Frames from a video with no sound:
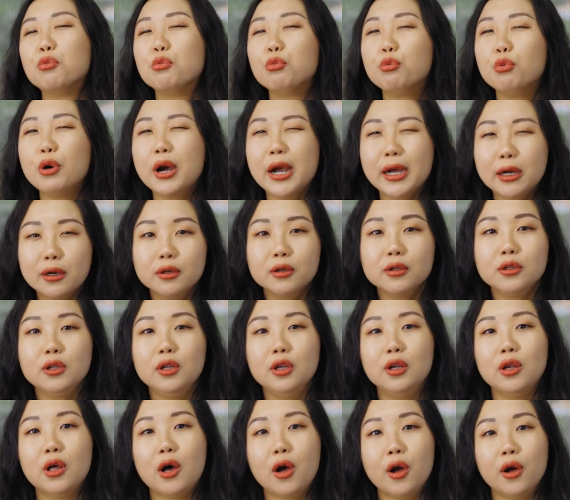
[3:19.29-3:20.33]
record
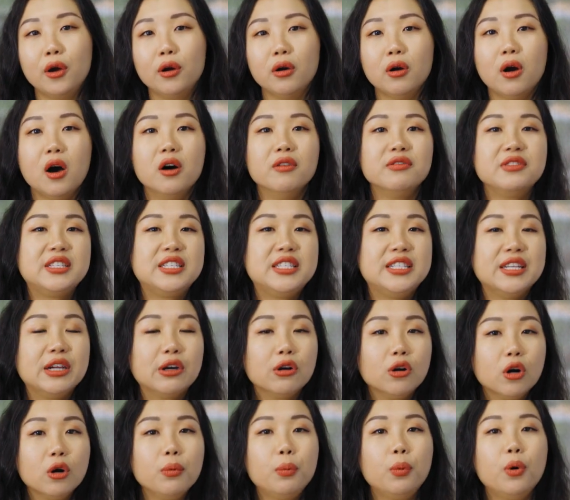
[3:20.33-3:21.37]
low of
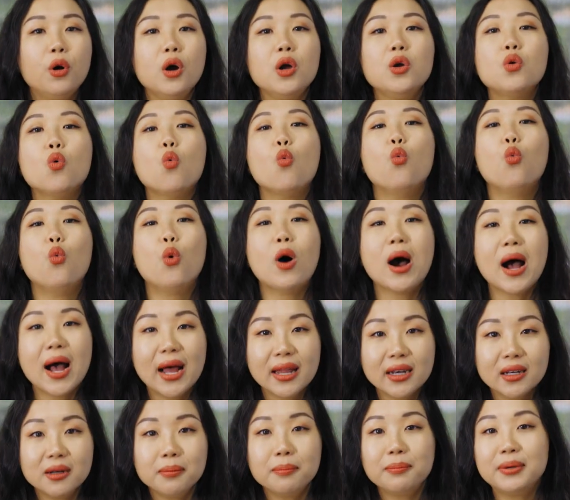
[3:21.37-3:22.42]

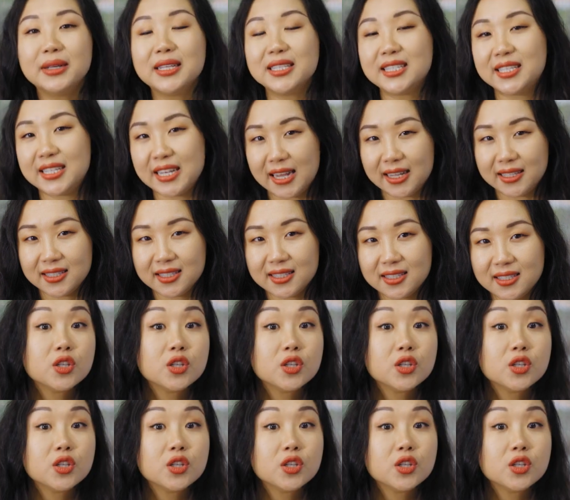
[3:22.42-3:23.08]
0.1%.